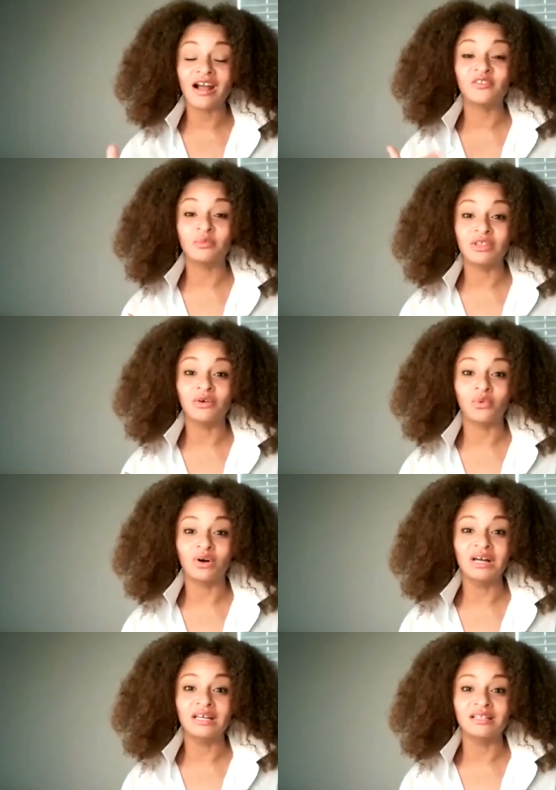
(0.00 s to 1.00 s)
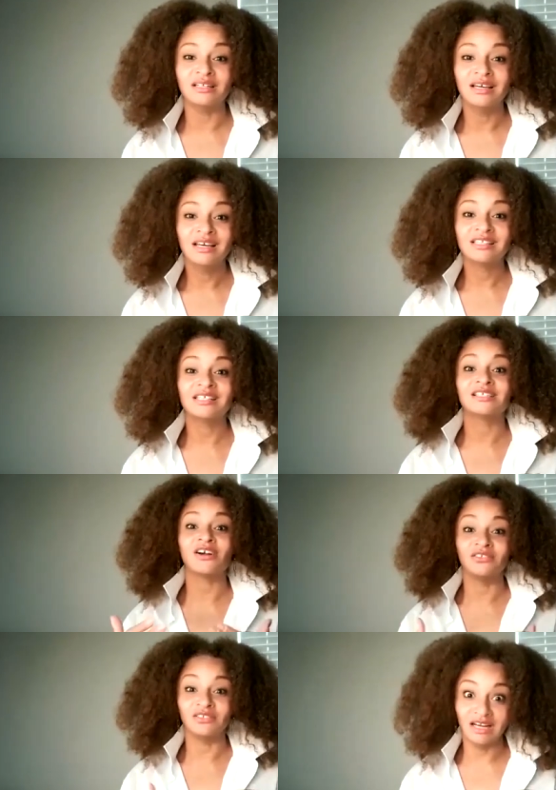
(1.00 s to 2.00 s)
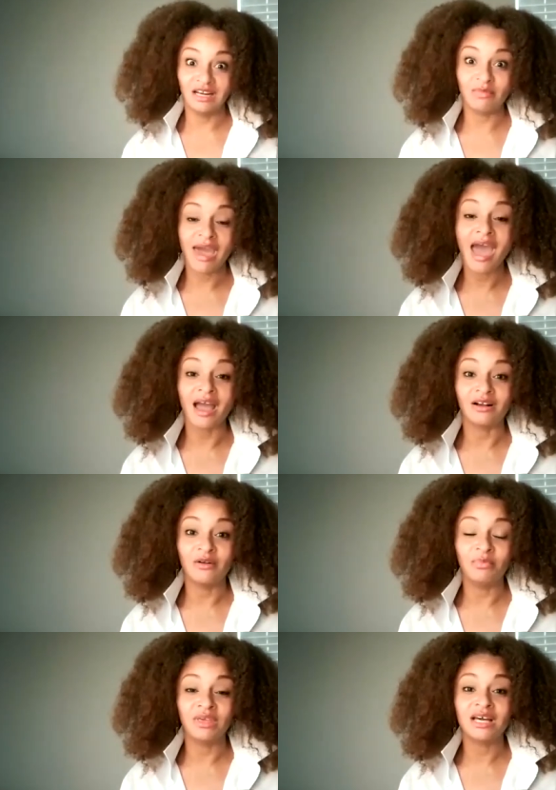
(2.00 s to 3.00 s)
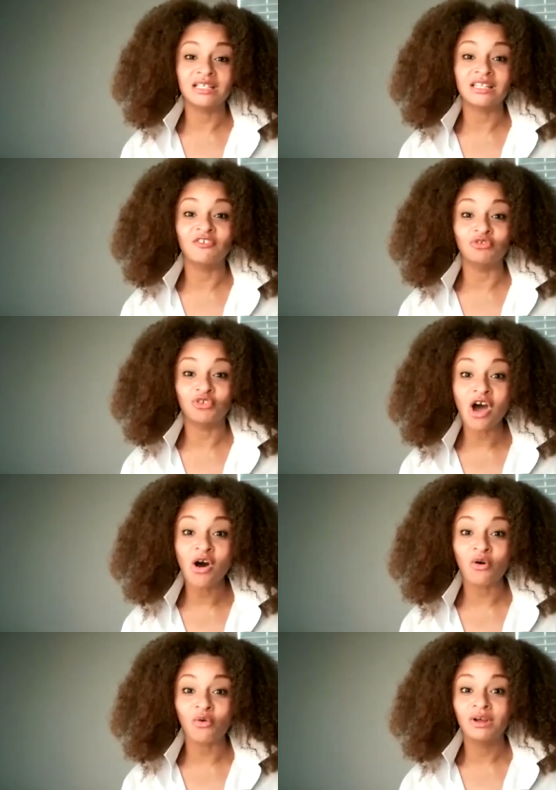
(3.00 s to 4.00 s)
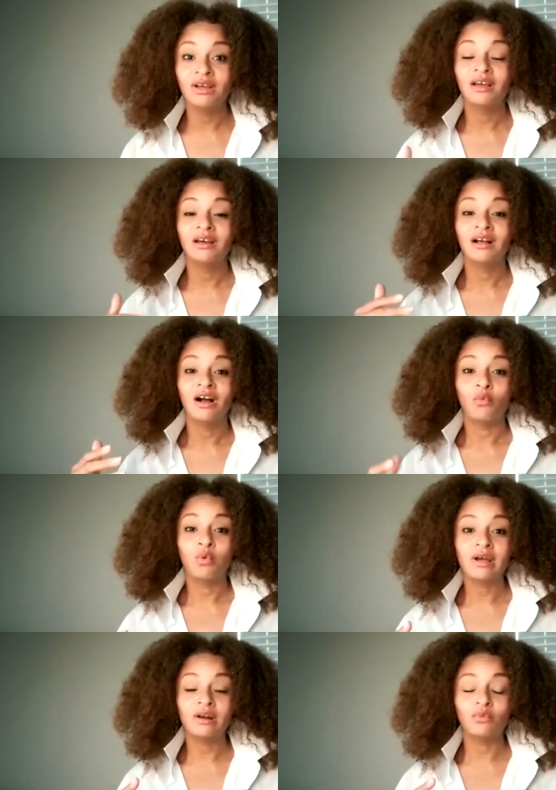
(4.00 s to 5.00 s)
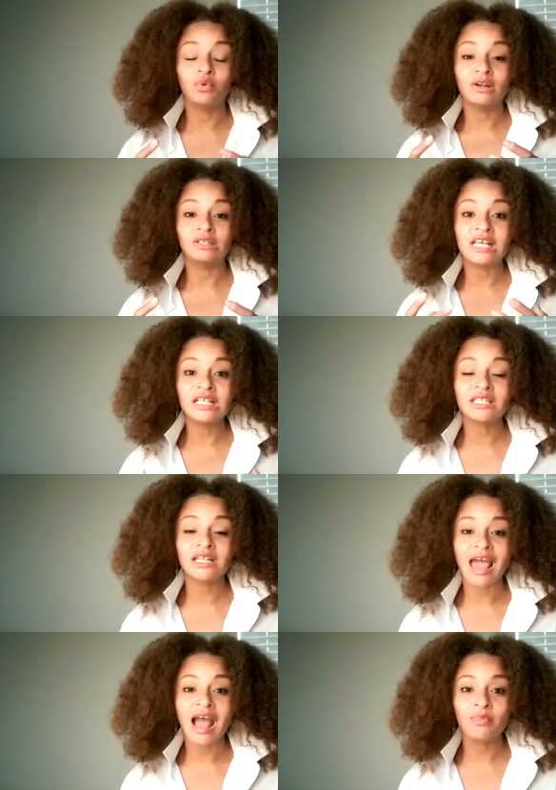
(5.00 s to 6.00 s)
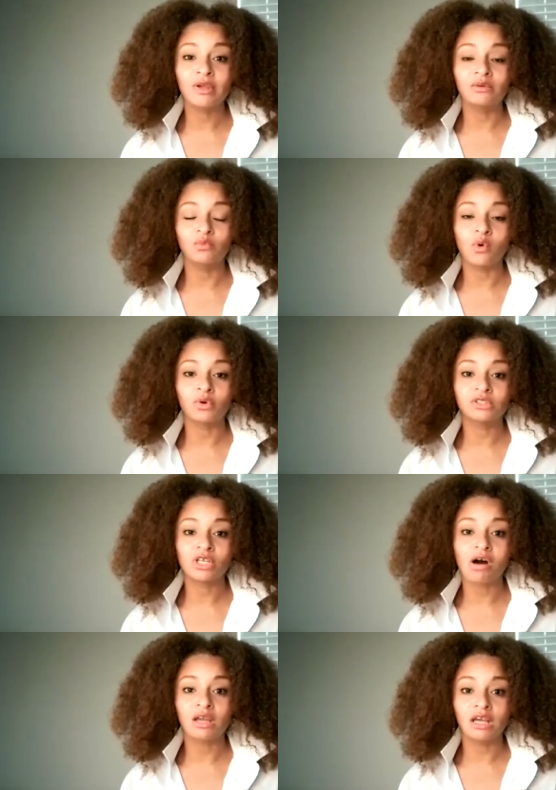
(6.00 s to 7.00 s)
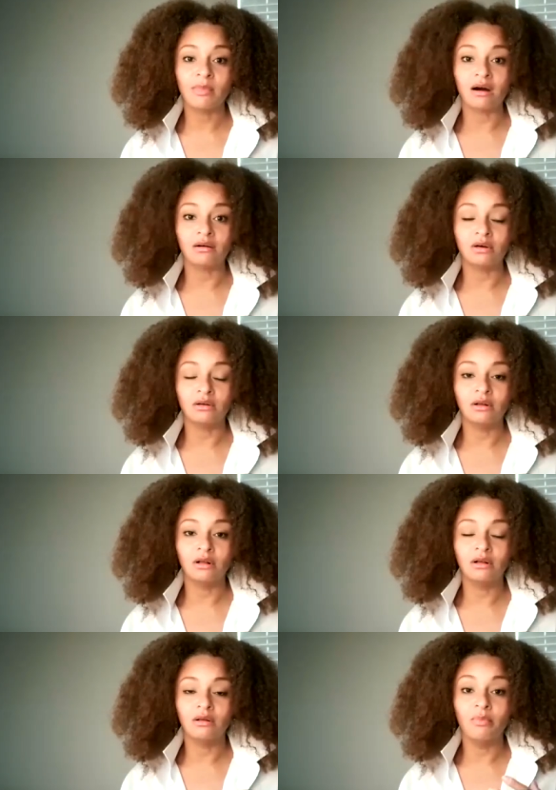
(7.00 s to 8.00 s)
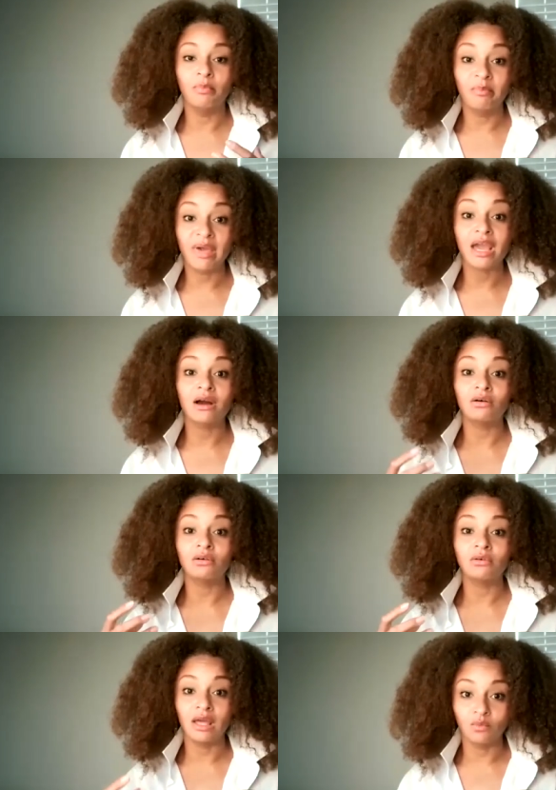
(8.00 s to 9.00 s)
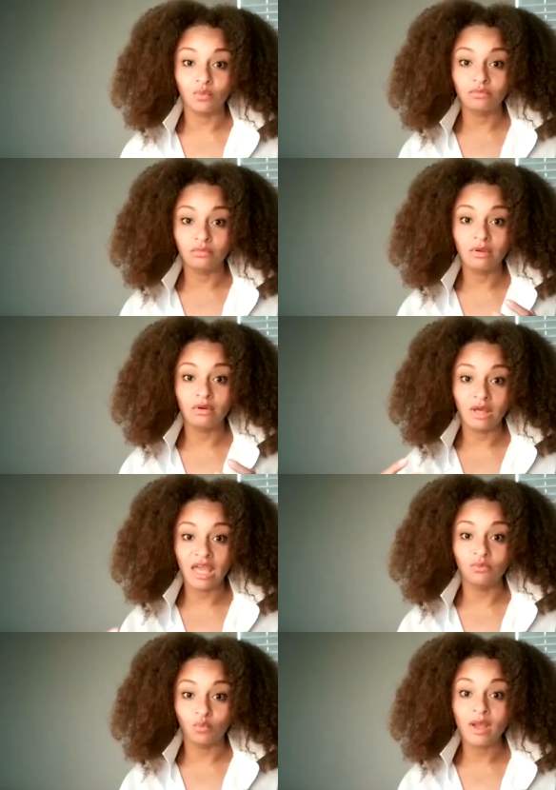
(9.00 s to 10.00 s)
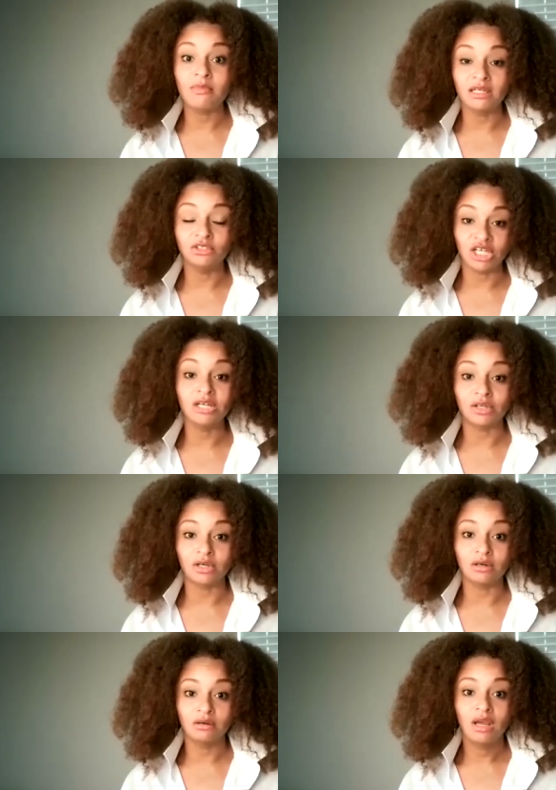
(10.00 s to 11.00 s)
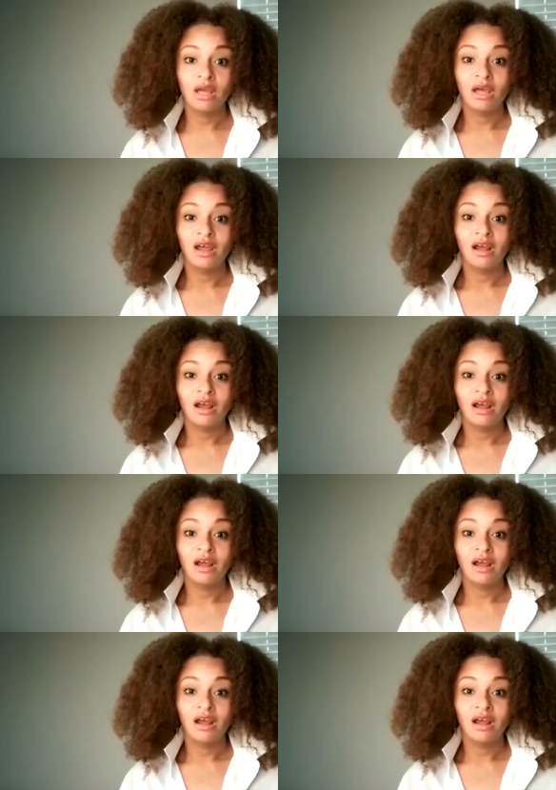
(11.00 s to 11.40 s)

you're going to have to be the one to start leaning back because mm-hmm. if you mm-hmm. don't what what tends to happen when we're talking about male and and women gender